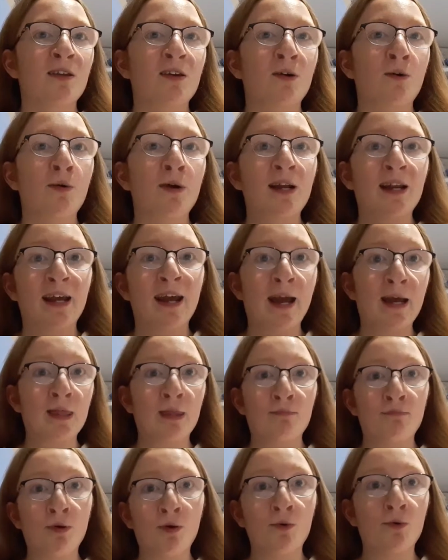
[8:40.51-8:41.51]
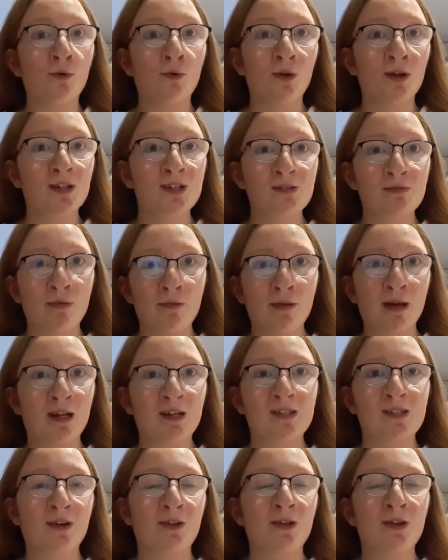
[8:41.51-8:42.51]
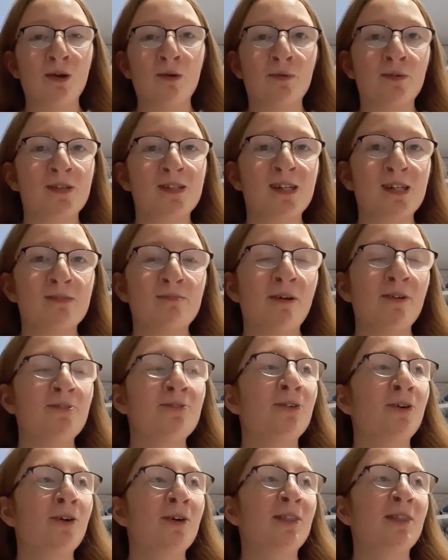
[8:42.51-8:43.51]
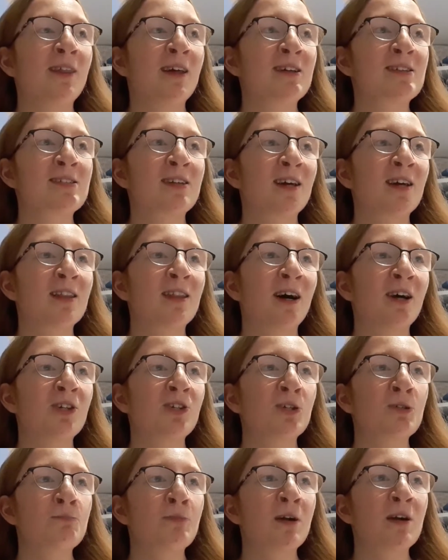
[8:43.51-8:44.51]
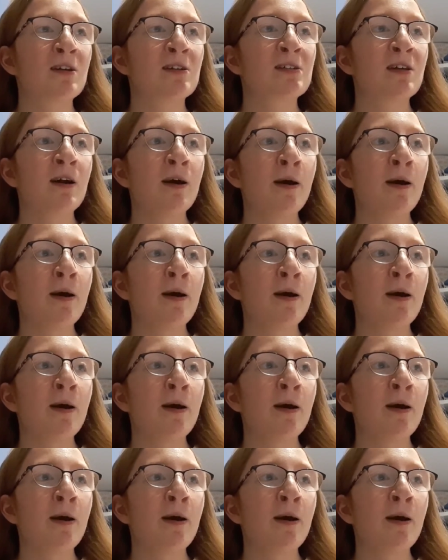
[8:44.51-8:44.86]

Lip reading: quickly get in the pool at swimming so that no one sees my foot and things like that, just because